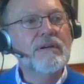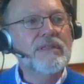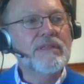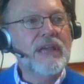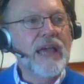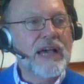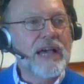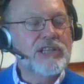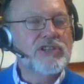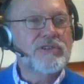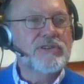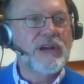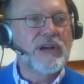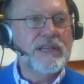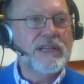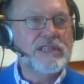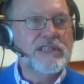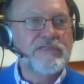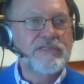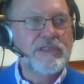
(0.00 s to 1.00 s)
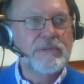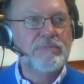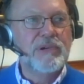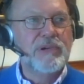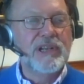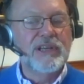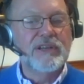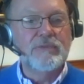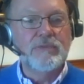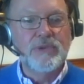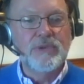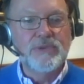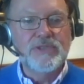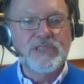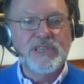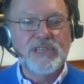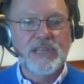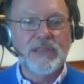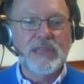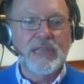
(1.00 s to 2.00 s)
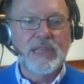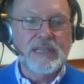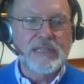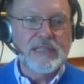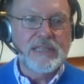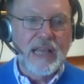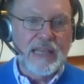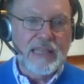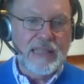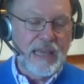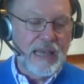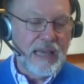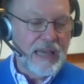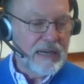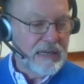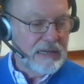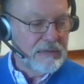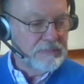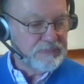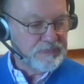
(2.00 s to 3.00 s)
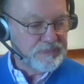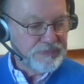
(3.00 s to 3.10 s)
x-rays of the bullet wounds and things like that. And